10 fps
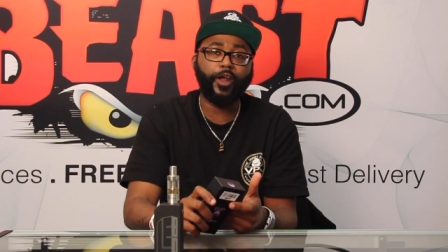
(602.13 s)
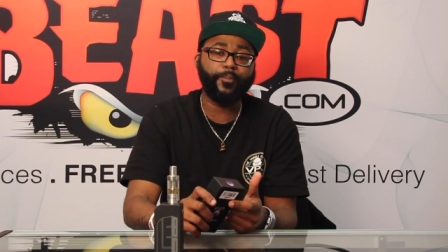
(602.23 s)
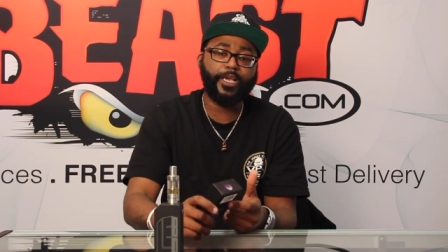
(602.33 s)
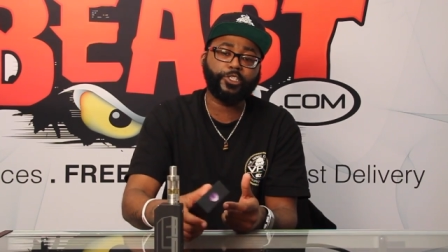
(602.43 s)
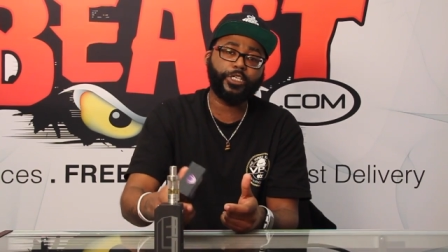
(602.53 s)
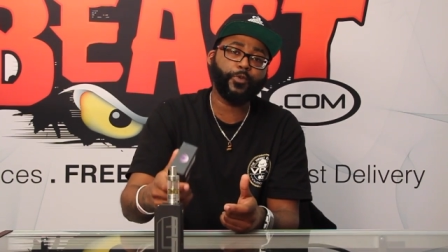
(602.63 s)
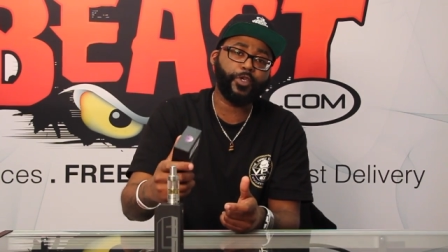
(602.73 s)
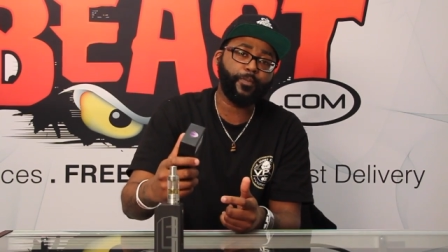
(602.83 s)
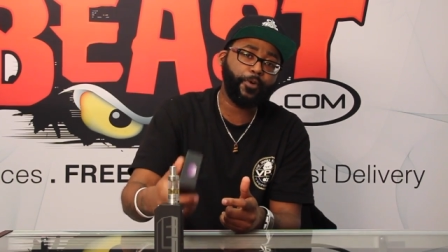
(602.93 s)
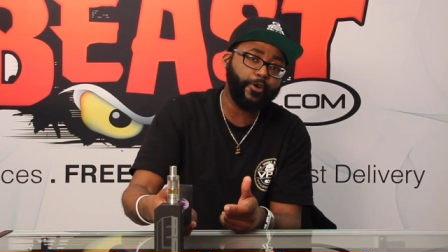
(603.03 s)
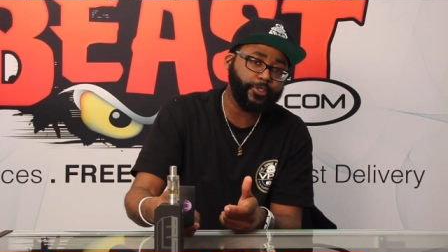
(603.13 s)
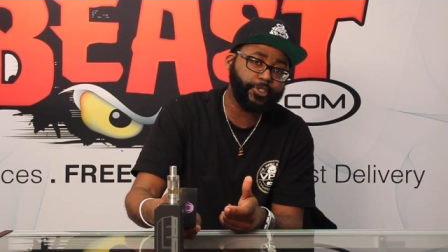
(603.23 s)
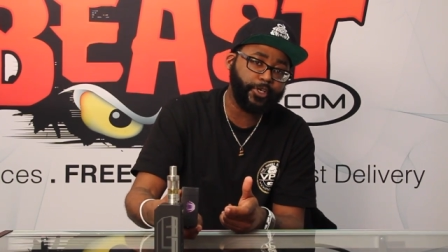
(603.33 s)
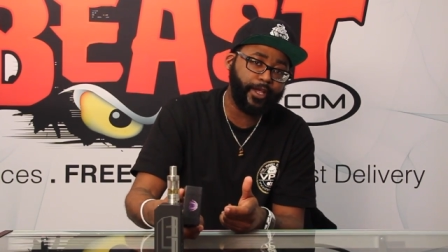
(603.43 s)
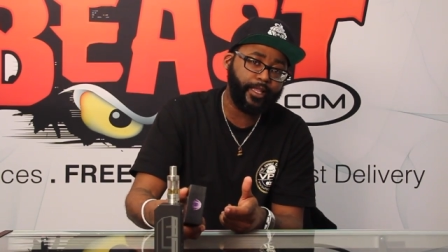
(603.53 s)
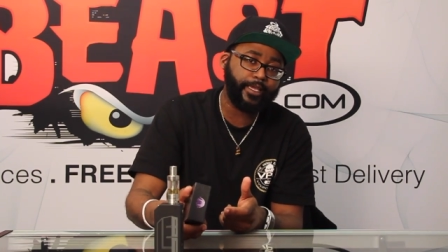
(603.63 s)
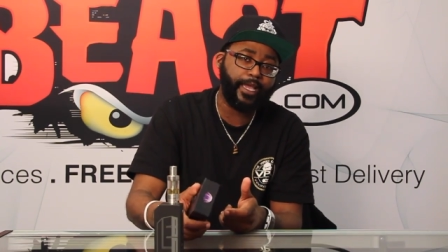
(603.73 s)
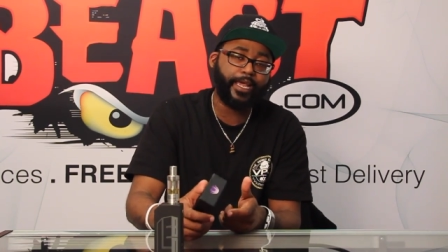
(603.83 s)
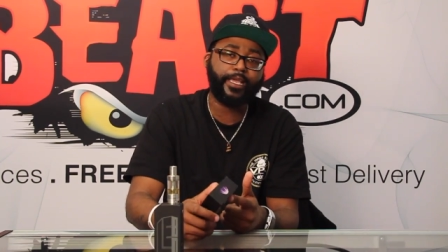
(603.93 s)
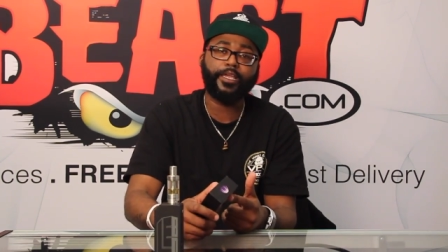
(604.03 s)
wanna make sure when you purchase your
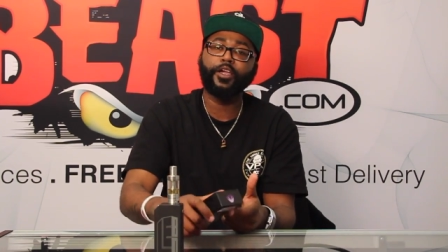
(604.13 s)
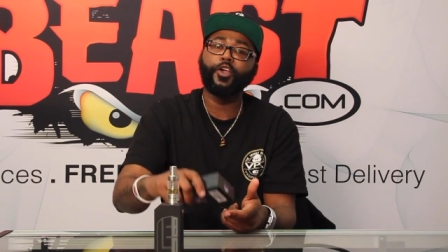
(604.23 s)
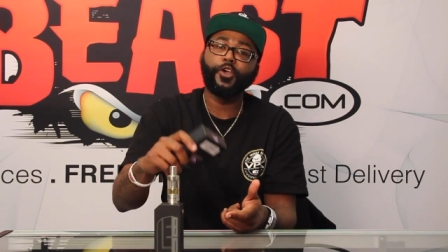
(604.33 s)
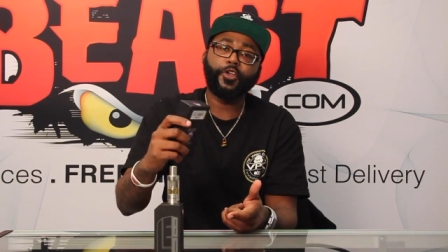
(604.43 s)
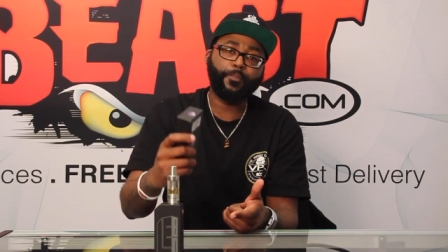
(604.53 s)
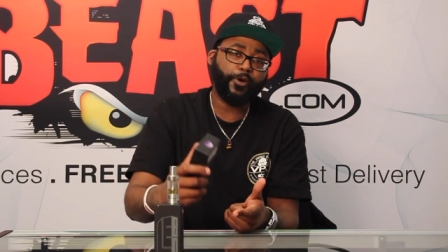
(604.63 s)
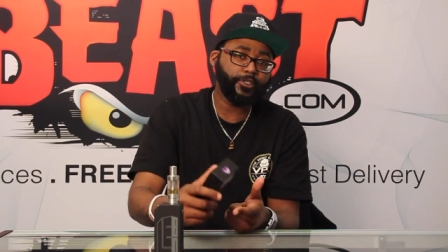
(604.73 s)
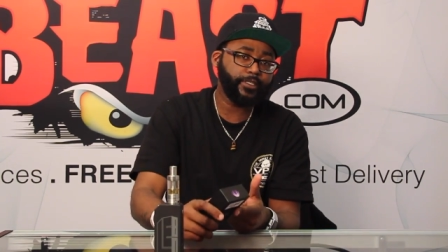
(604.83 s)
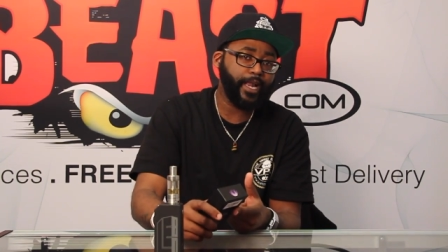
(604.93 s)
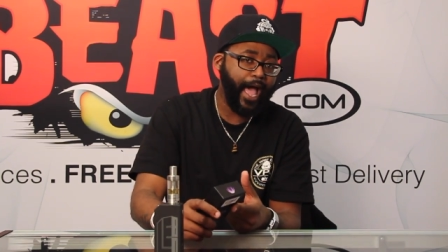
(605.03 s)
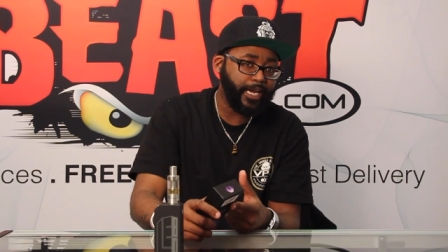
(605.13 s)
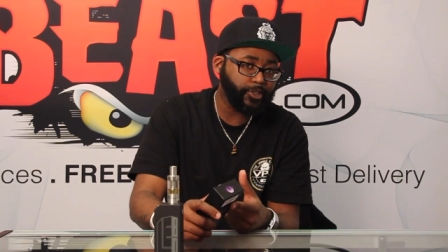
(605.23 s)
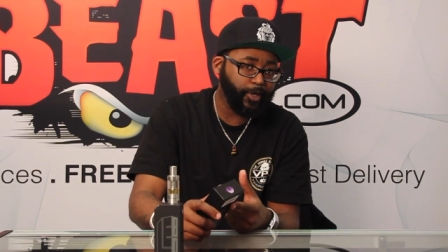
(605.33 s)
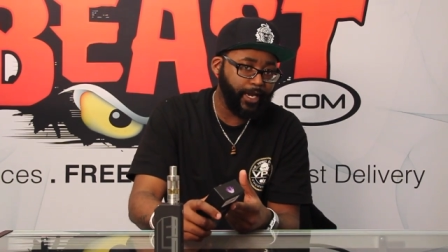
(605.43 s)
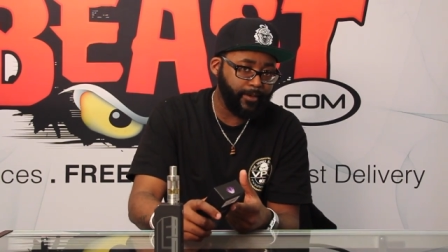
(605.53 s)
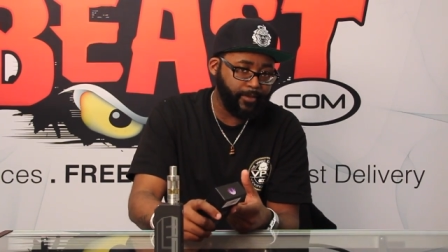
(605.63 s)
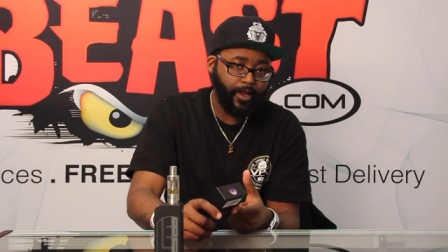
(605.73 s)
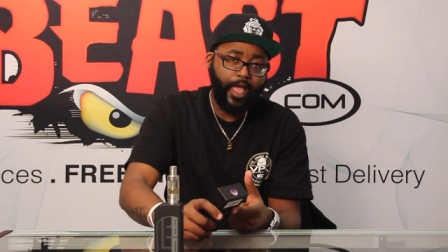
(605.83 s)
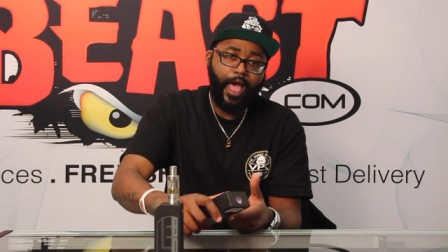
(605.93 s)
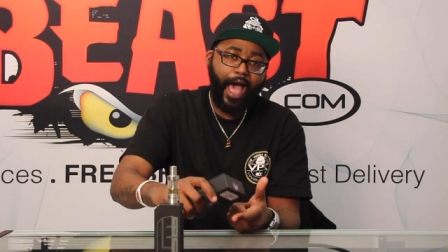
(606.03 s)
LE80, you're purchasing high
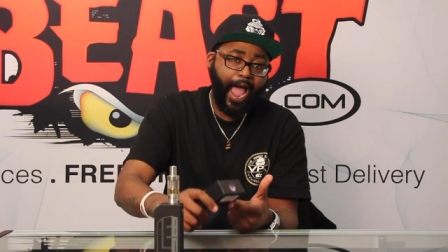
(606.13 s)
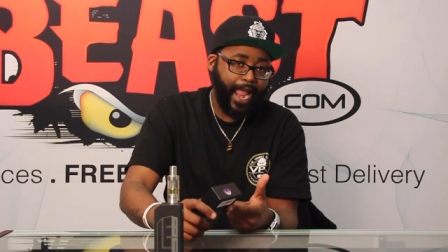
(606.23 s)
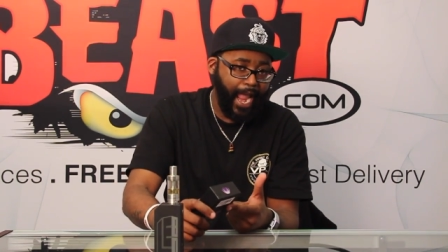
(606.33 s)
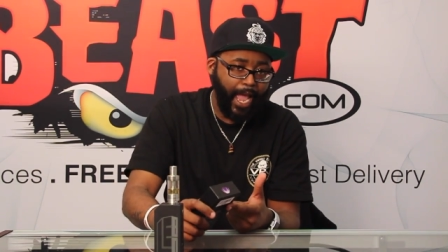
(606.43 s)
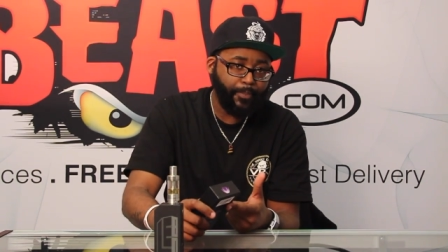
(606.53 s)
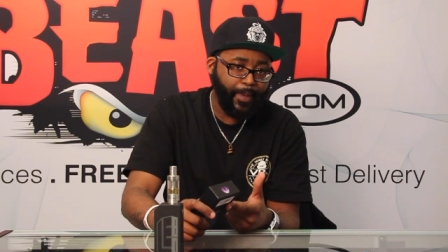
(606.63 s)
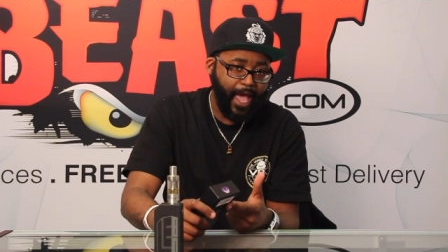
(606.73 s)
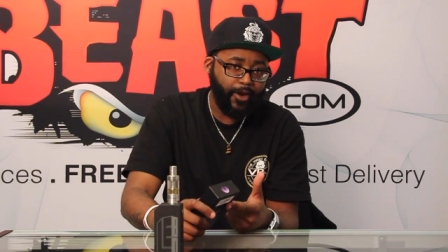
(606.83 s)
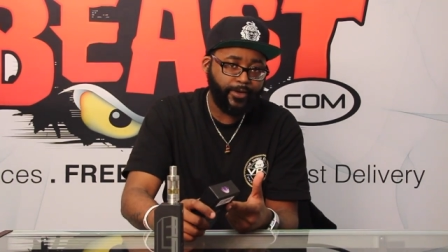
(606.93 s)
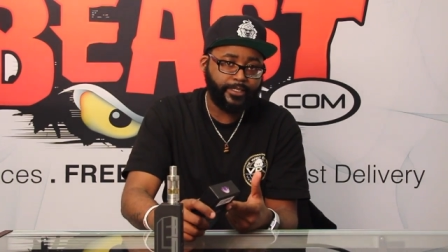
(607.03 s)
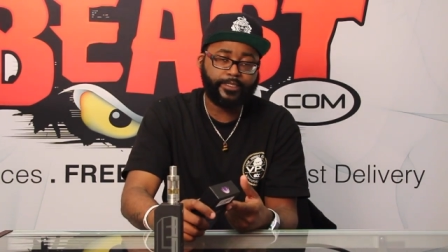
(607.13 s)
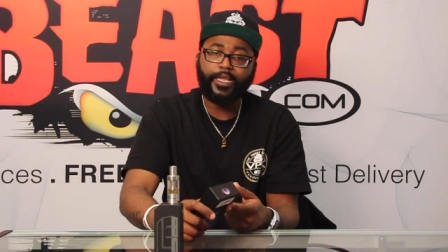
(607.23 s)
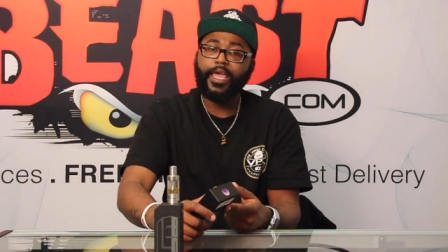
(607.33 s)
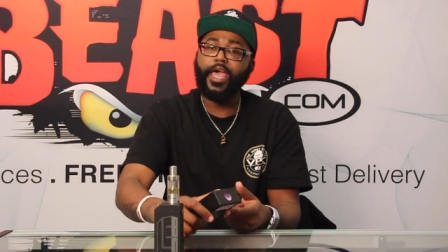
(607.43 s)
drain, high amp batteries,